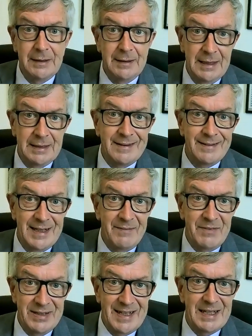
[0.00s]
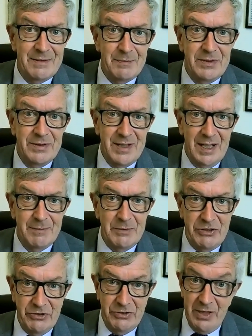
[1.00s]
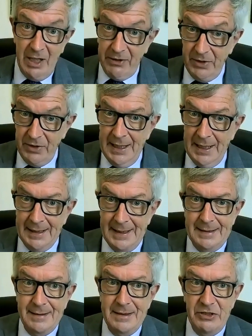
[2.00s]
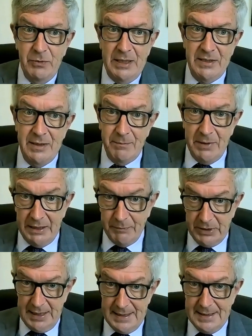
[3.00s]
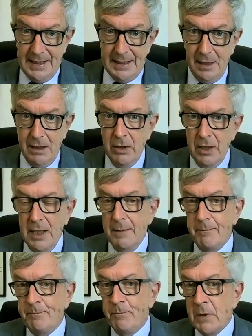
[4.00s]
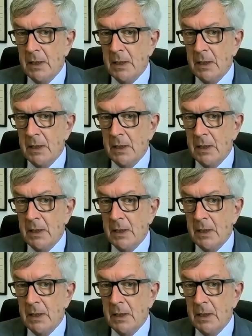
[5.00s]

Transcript: Now, your health and safety assessment document should not really have that situation in place, but let's say they all are.